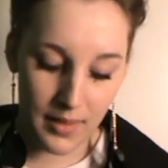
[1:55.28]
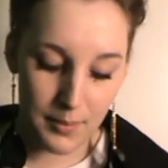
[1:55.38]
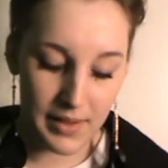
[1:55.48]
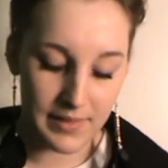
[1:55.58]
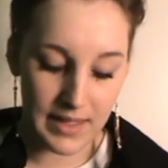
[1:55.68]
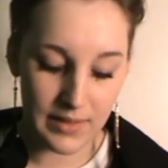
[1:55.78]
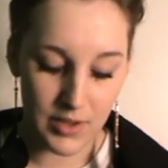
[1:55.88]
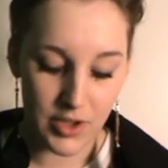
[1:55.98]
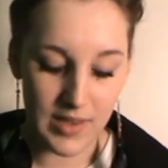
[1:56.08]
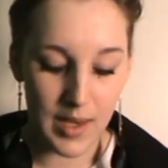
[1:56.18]
magazines
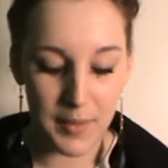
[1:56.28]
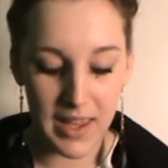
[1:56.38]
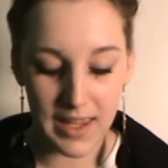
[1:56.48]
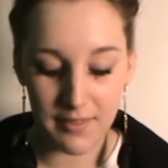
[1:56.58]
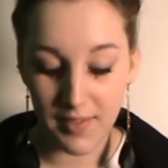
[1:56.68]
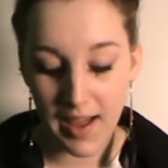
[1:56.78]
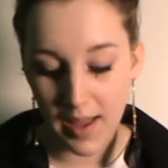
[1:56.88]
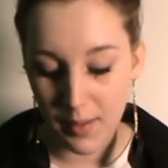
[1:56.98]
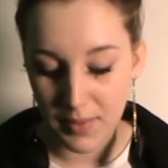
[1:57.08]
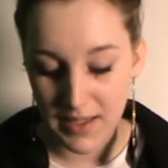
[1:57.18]
such as Enemy and
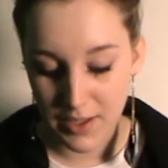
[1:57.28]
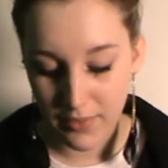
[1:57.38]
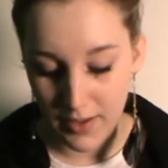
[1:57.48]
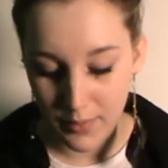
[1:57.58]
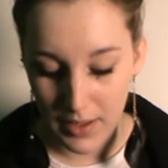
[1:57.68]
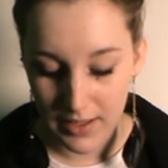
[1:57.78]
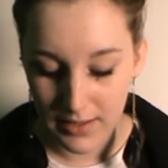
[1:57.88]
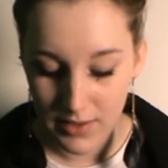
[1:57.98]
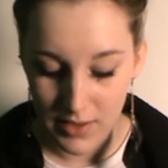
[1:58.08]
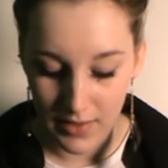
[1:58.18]
Vibe, they do that as
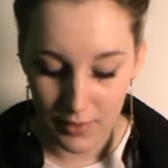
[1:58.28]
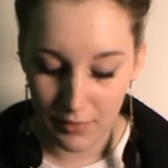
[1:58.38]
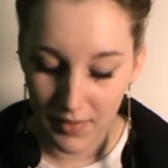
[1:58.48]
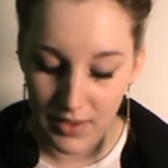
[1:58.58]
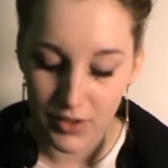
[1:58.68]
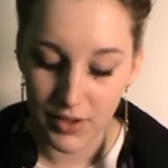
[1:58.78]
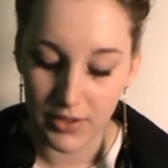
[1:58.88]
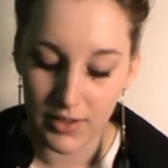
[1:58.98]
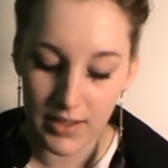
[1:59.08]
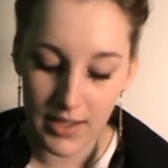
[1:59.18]
well, so that's
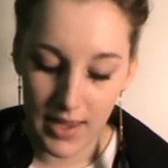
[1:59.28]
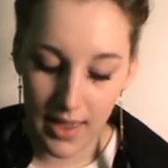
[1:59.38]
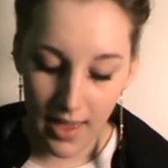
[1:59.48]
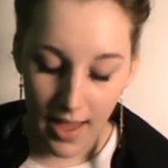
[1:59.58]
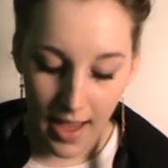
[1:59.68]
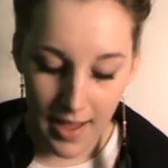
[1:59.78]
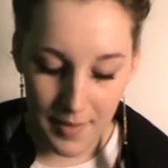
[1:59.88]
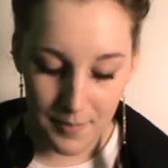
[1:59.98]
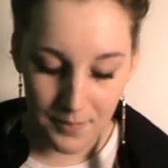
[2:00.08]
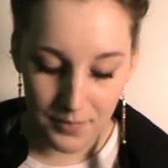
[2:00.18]
conventional.
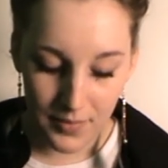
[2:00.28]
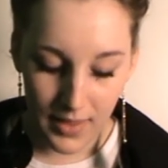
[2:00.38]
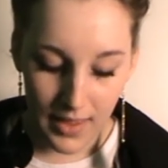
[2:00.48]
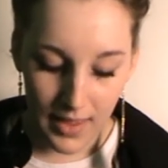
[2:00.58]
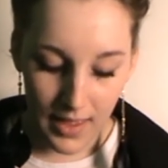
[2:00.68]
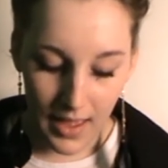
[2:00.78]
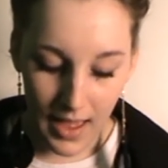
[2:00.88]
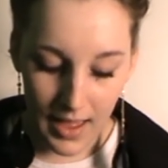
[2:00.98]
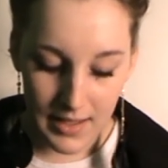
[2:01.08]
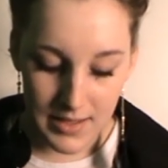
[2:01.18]

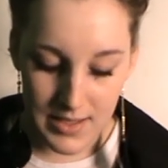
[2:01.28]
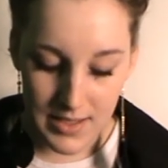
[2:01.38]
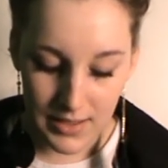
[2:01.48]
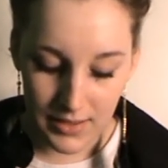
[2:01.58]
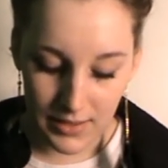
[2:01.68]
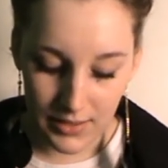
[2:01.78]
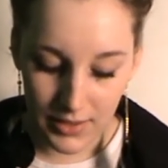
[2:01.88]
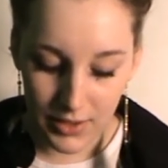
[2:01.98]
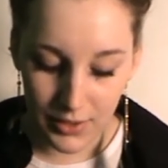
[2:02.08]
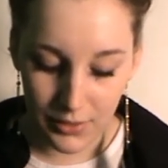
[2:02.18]
And
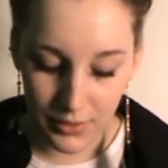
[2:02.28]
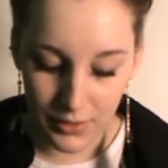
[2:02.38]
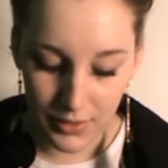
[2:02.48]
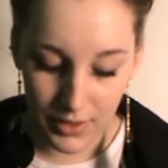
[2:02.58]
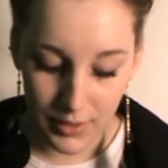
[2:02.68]
you